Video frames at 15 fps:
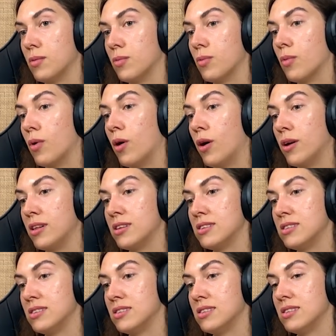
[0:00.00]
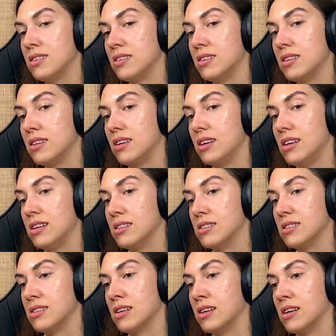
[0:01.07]
what
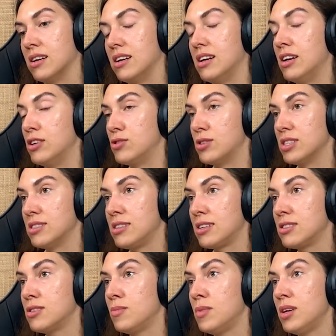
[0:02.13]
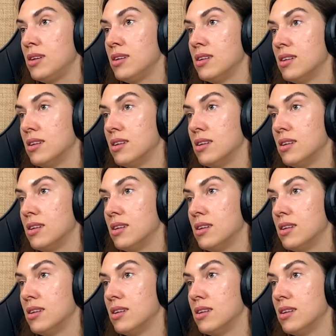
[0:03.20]
is uh, interesting to me